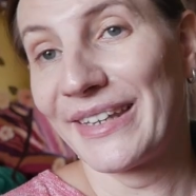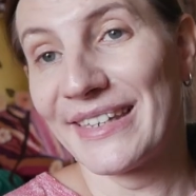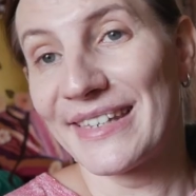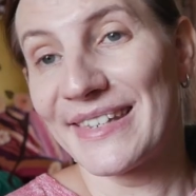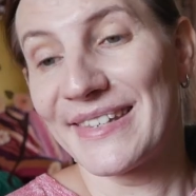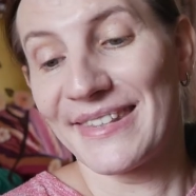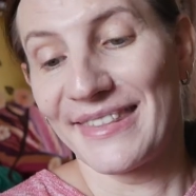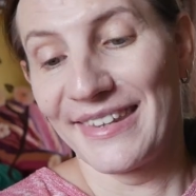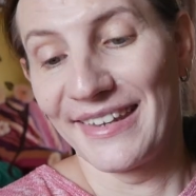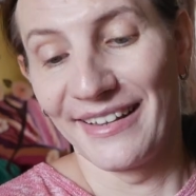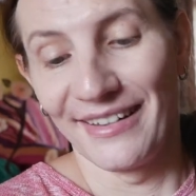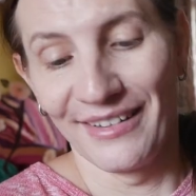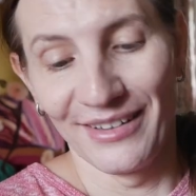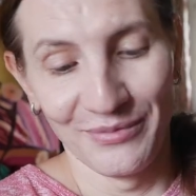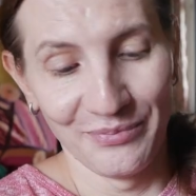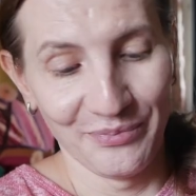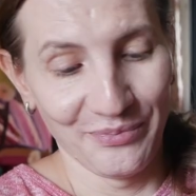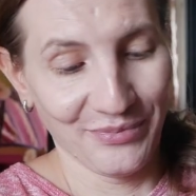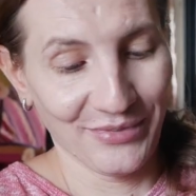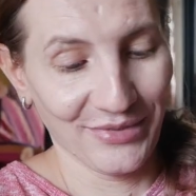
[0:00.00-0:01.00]
still,
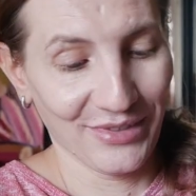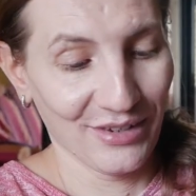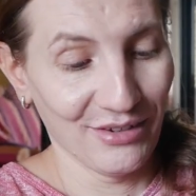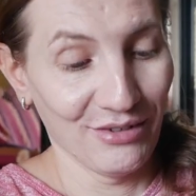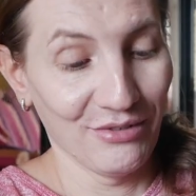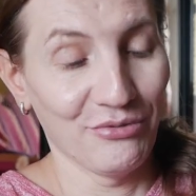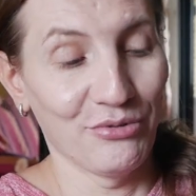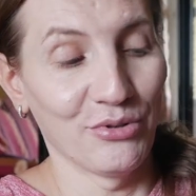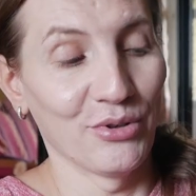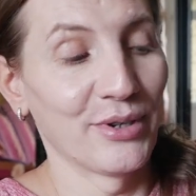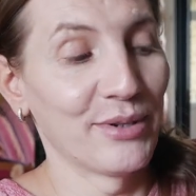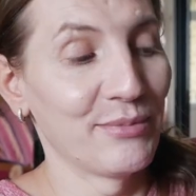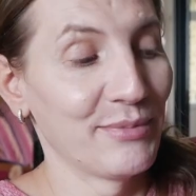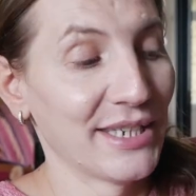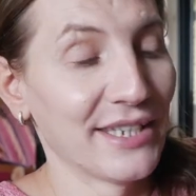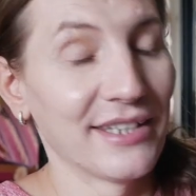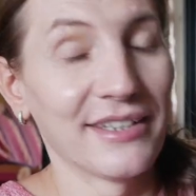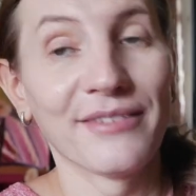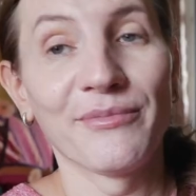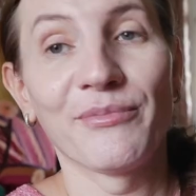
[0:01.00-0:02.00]
for
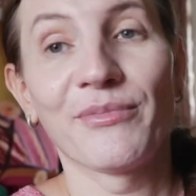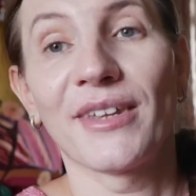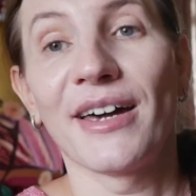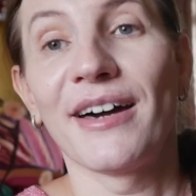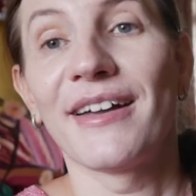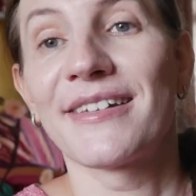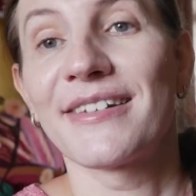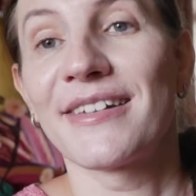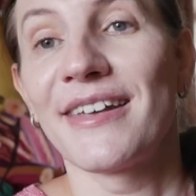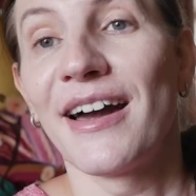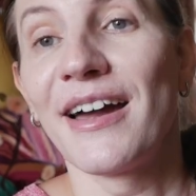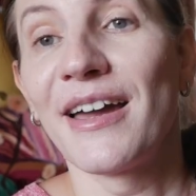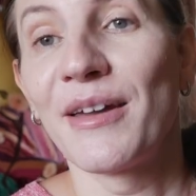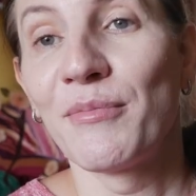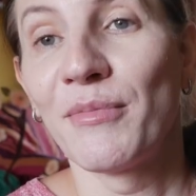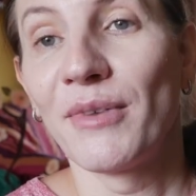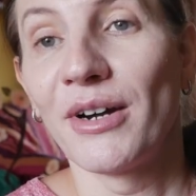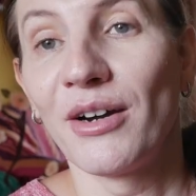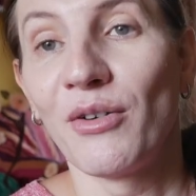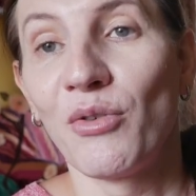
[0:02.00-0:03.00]
me, as
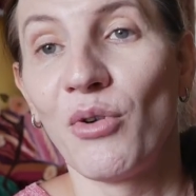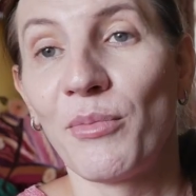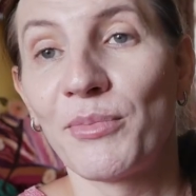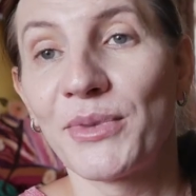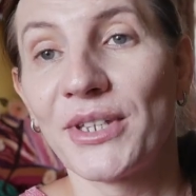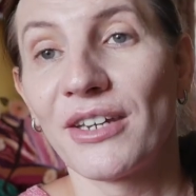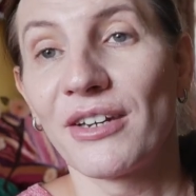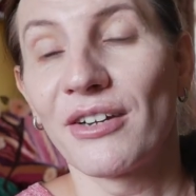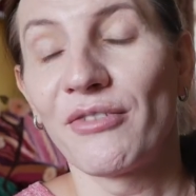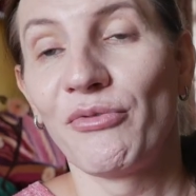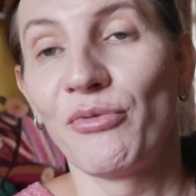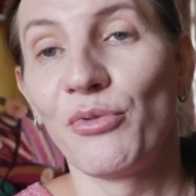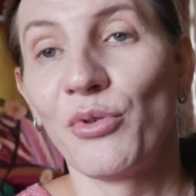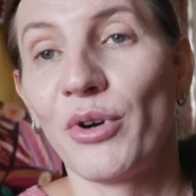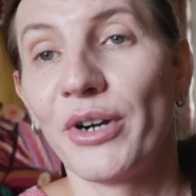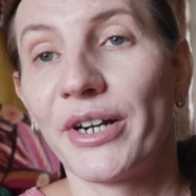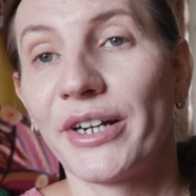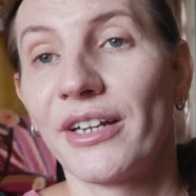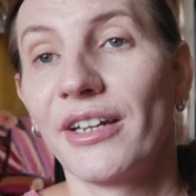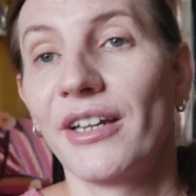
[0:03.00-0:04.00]
I'm opting
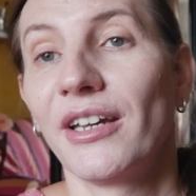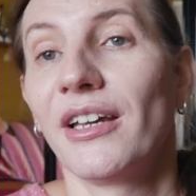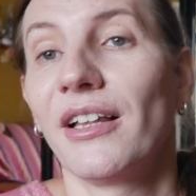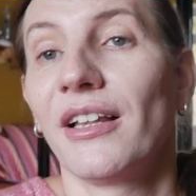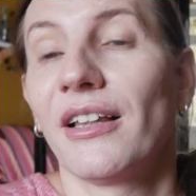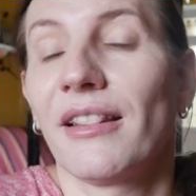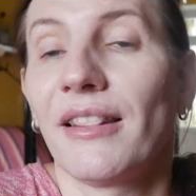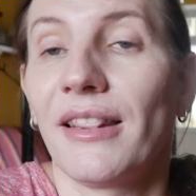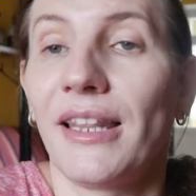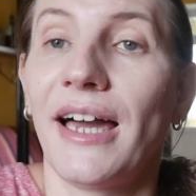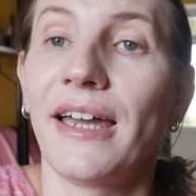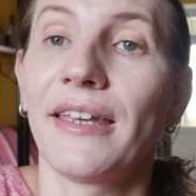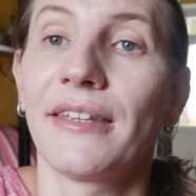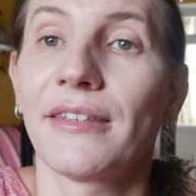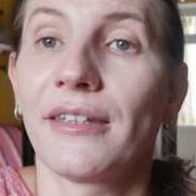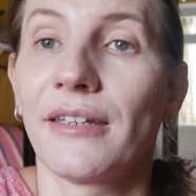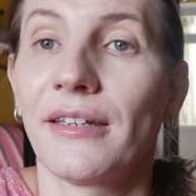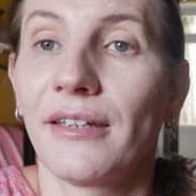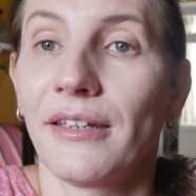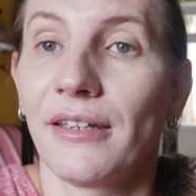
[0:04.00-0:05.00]
for
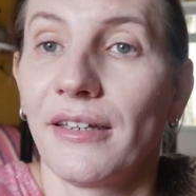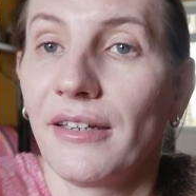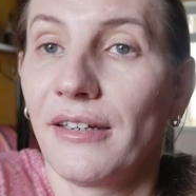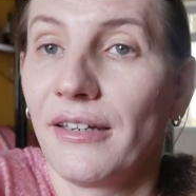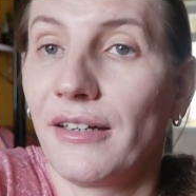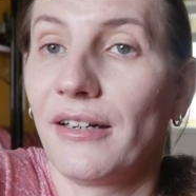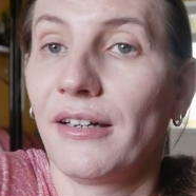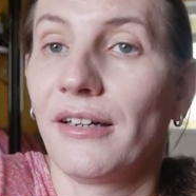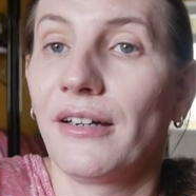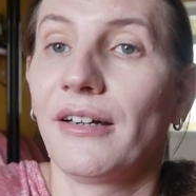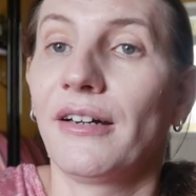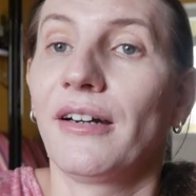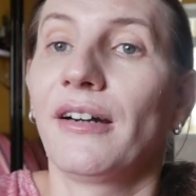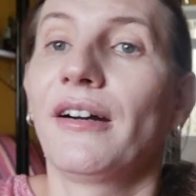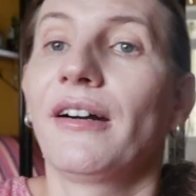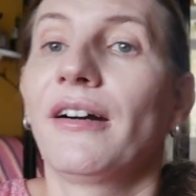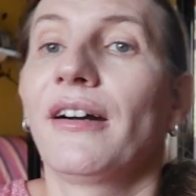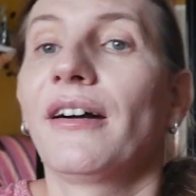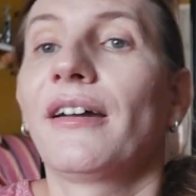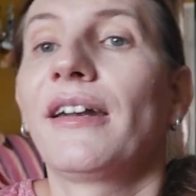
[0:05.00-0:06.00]
light
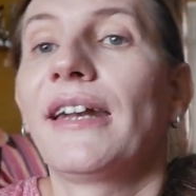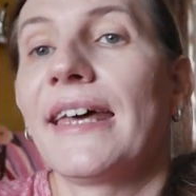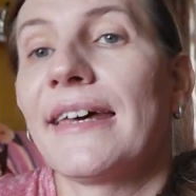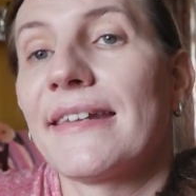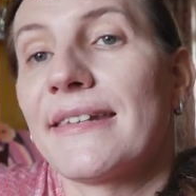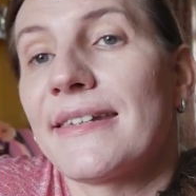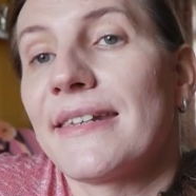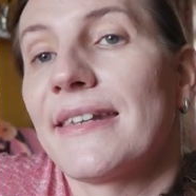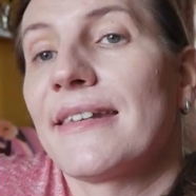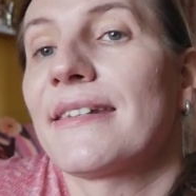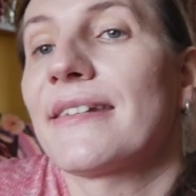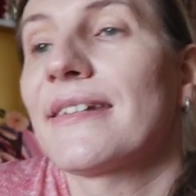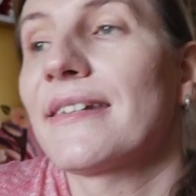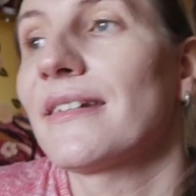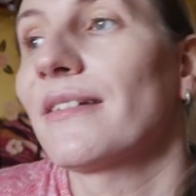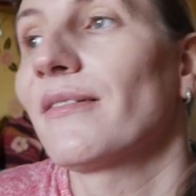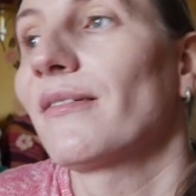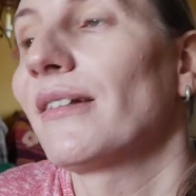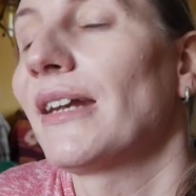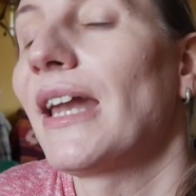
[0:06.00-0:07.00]

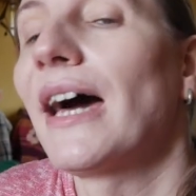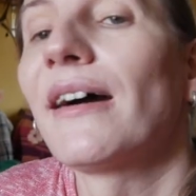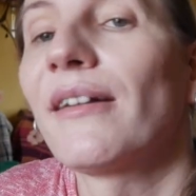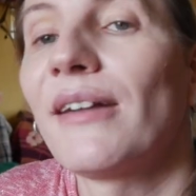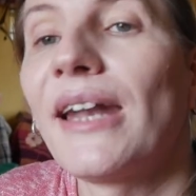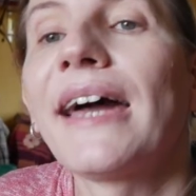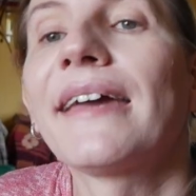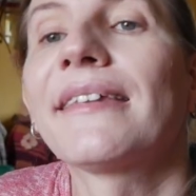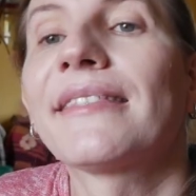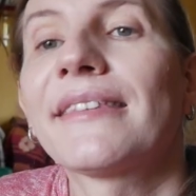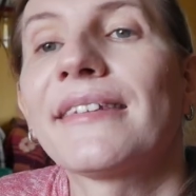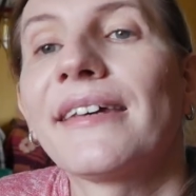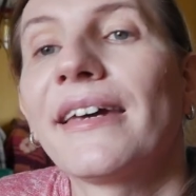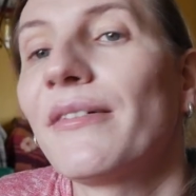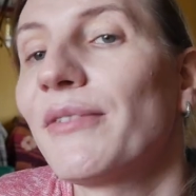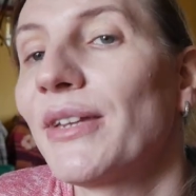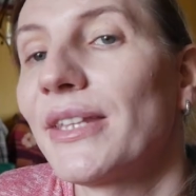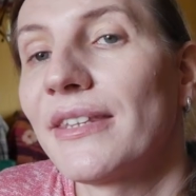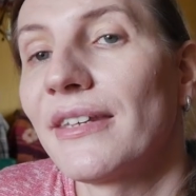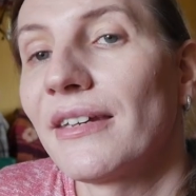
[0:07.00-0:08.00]
lenses, light
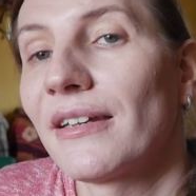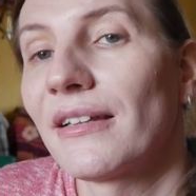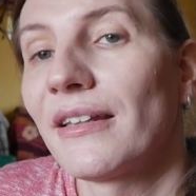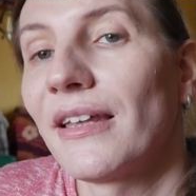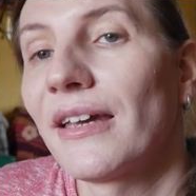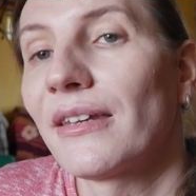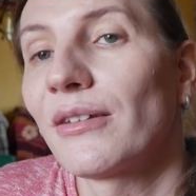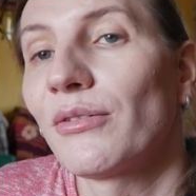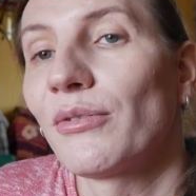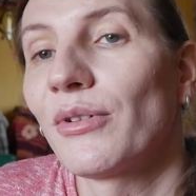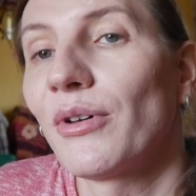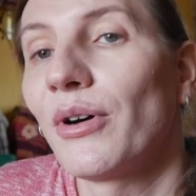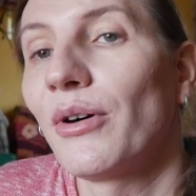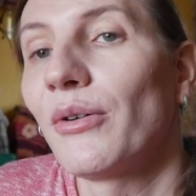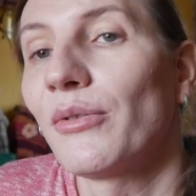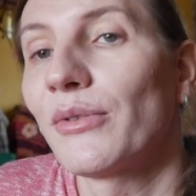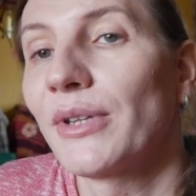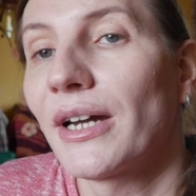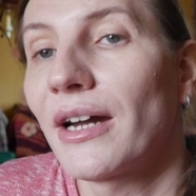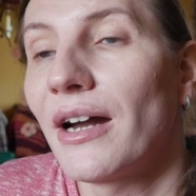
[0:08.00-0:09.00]
everything, like, you
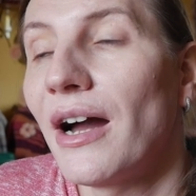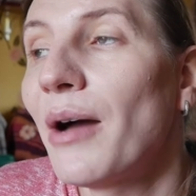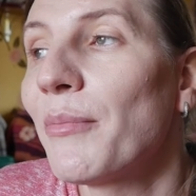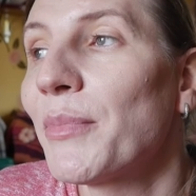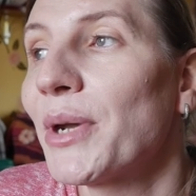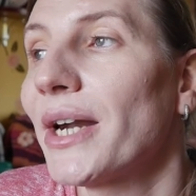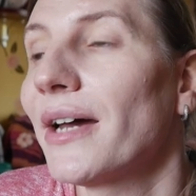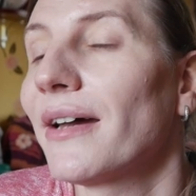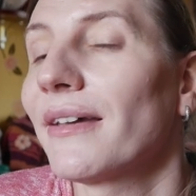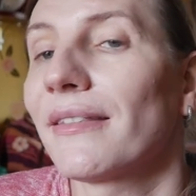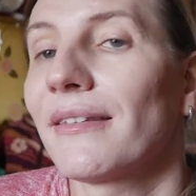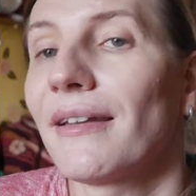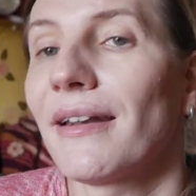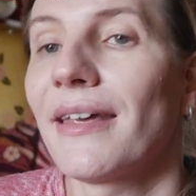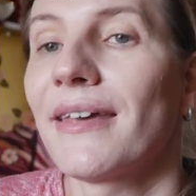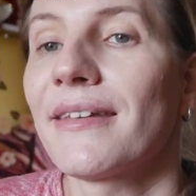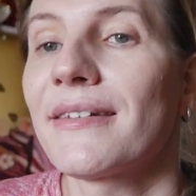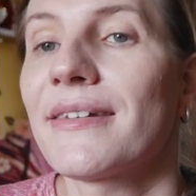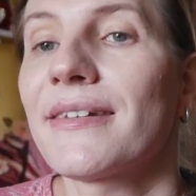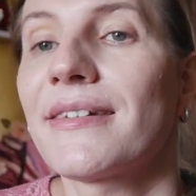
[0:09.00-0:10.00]
know, the camera and the
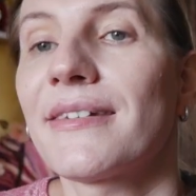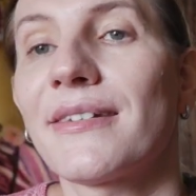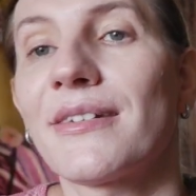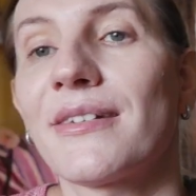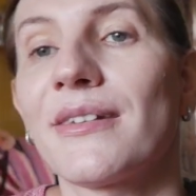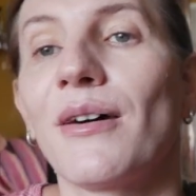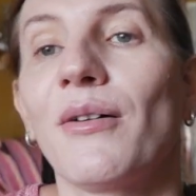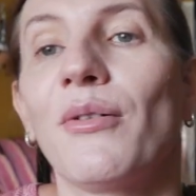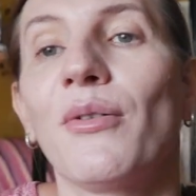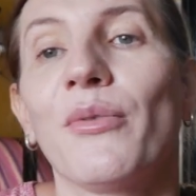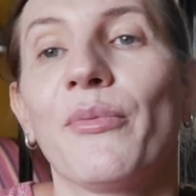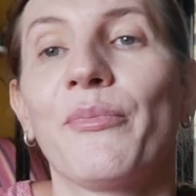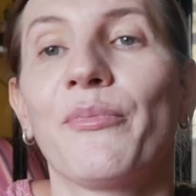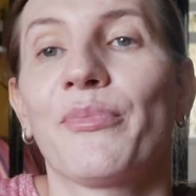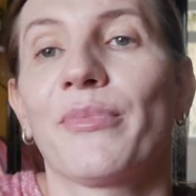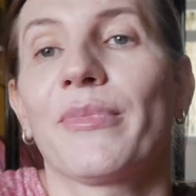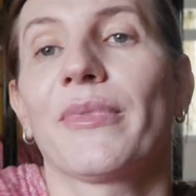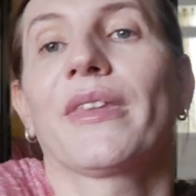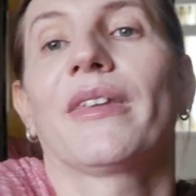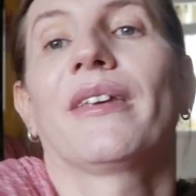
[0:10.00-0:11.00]
lens, so
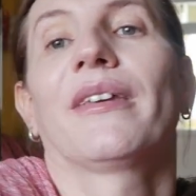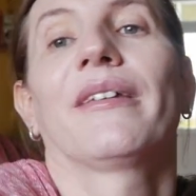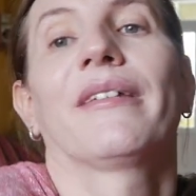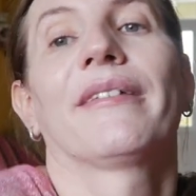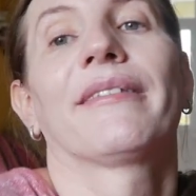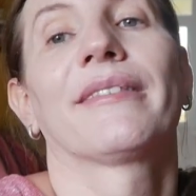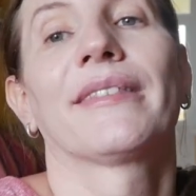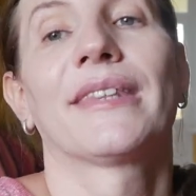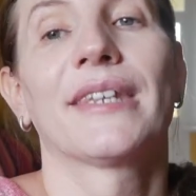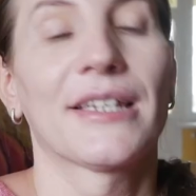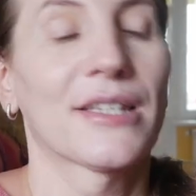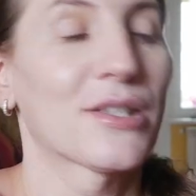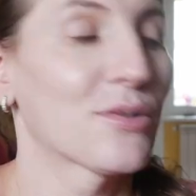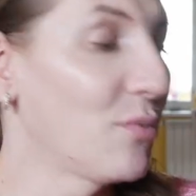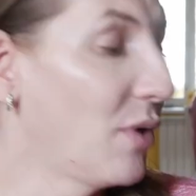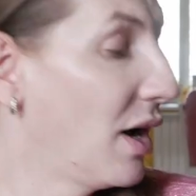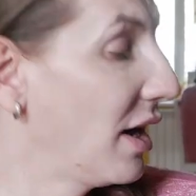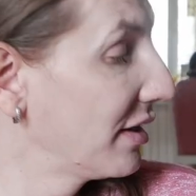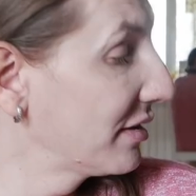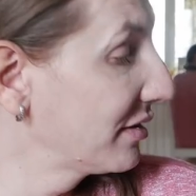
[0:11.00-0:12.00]
this
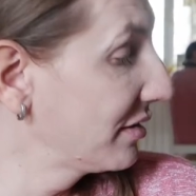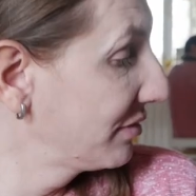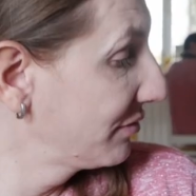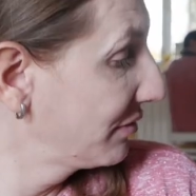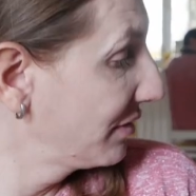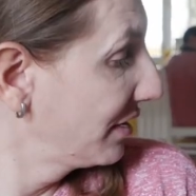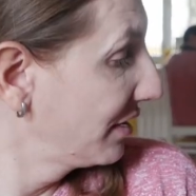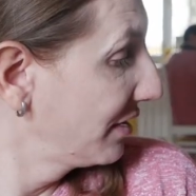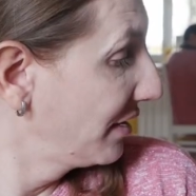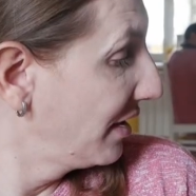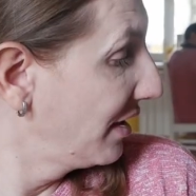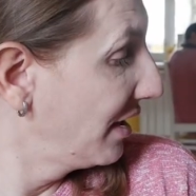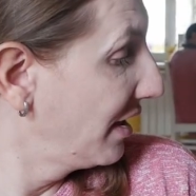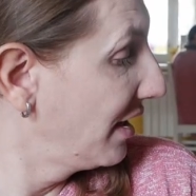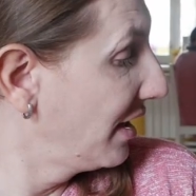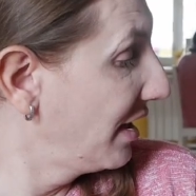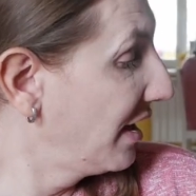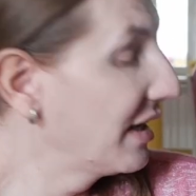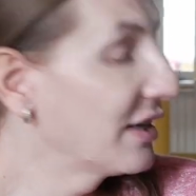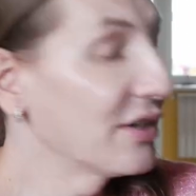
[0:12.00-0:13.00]
one,
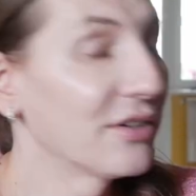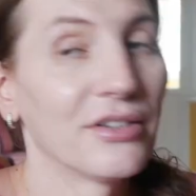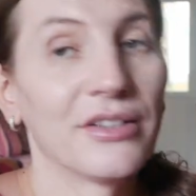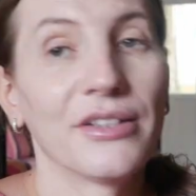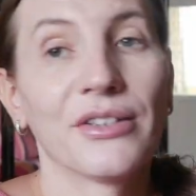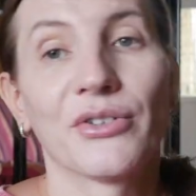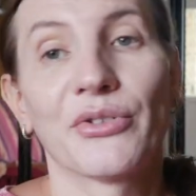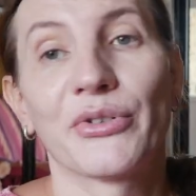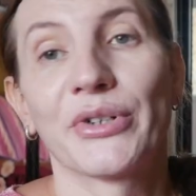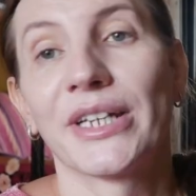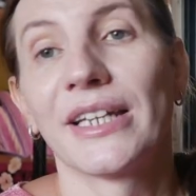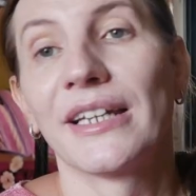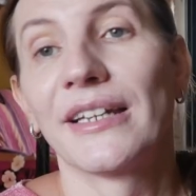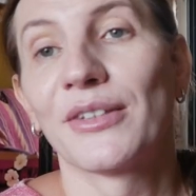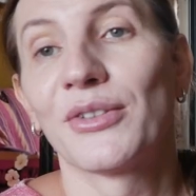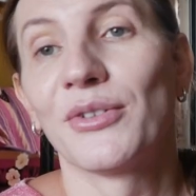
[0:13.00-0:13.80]
I really